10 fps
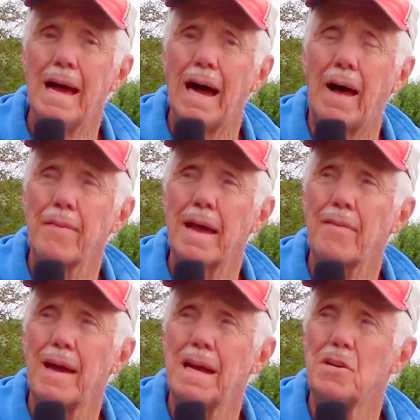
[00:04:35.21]
I think
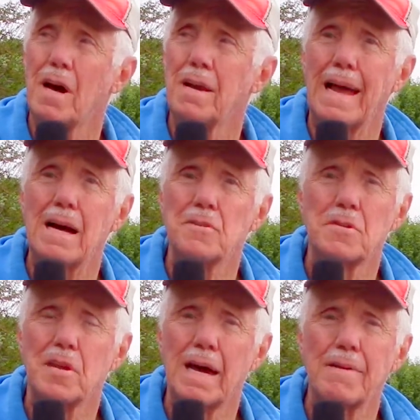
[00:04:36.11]
they shut down
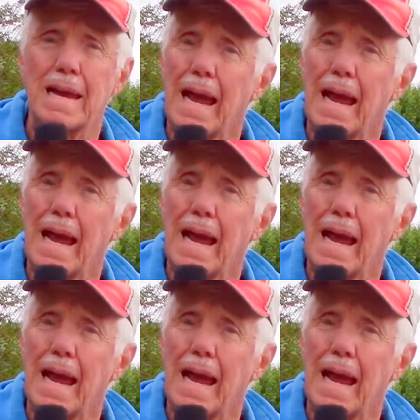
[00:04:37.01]
7